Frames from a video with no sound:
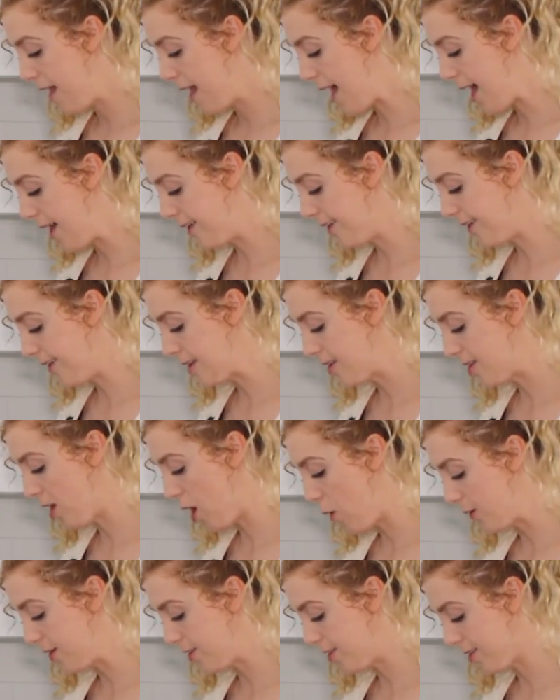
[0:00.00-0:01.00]
and it's
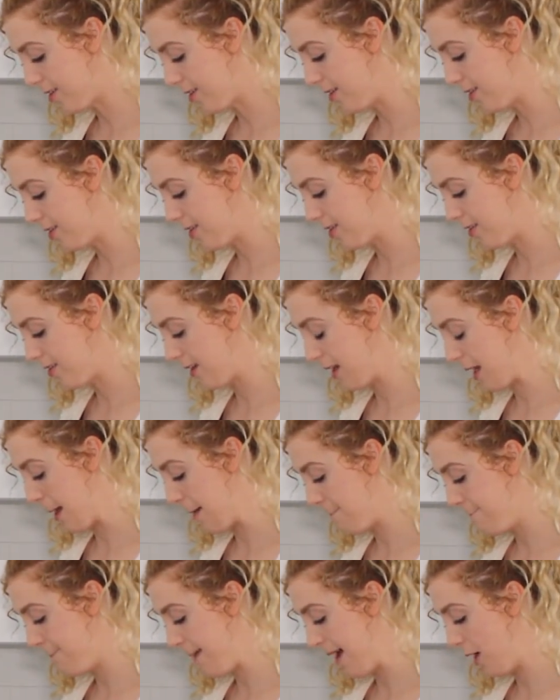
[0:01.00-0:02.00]
always a consistent
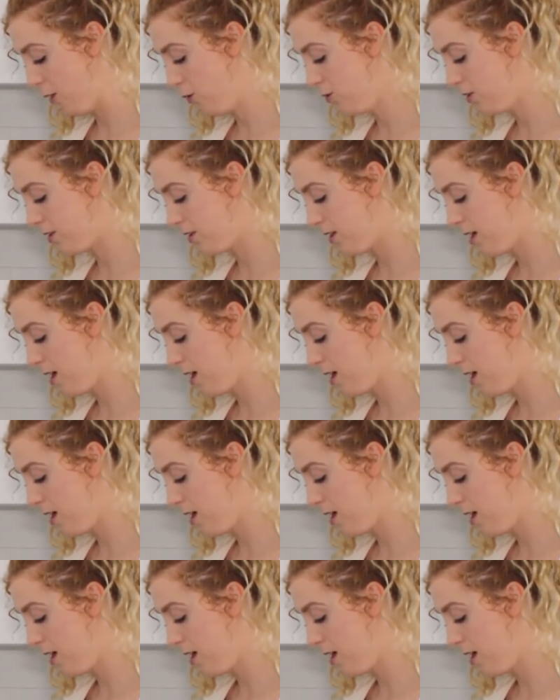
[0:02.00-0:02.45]
amount.